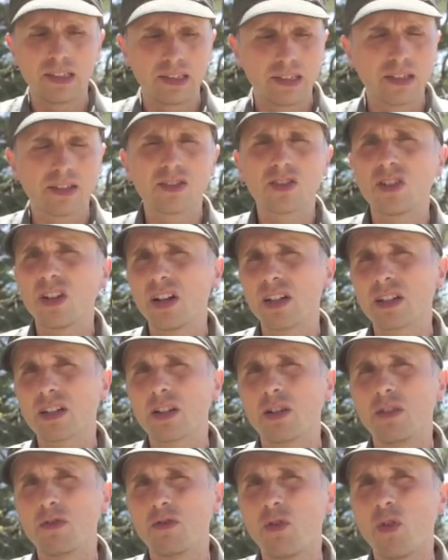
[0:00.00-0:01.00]
does not
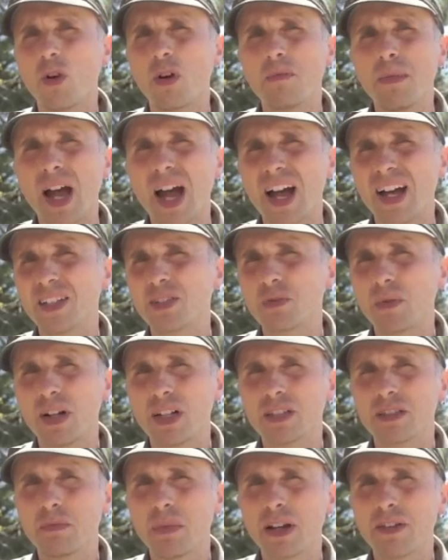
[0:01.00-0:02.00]
conform as
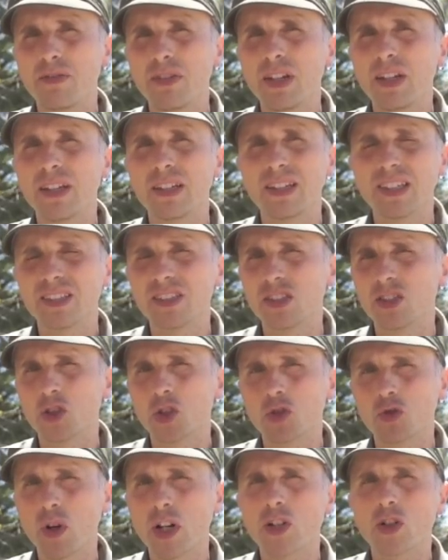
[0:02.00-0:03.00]
well to my feet. It doesn't
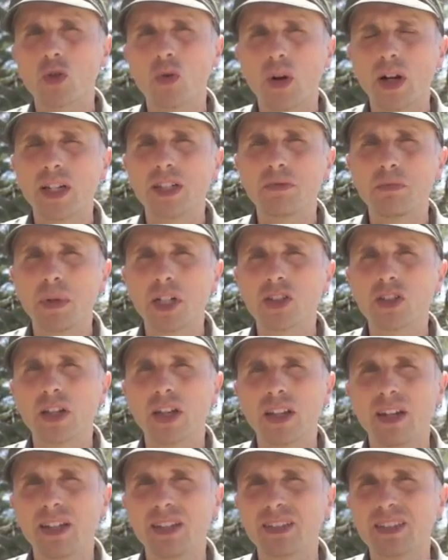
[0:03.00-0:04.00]
stretch quite as much
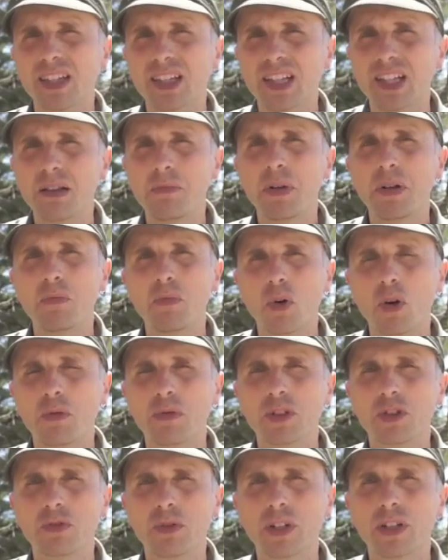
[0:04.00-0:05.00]
and is a little bit more
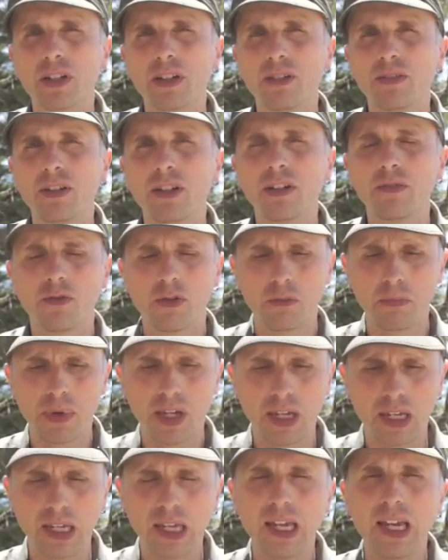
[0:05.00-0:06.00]
restricting for
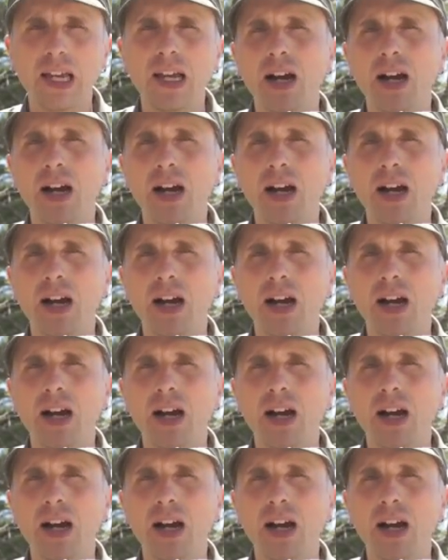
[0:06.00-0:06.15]
me.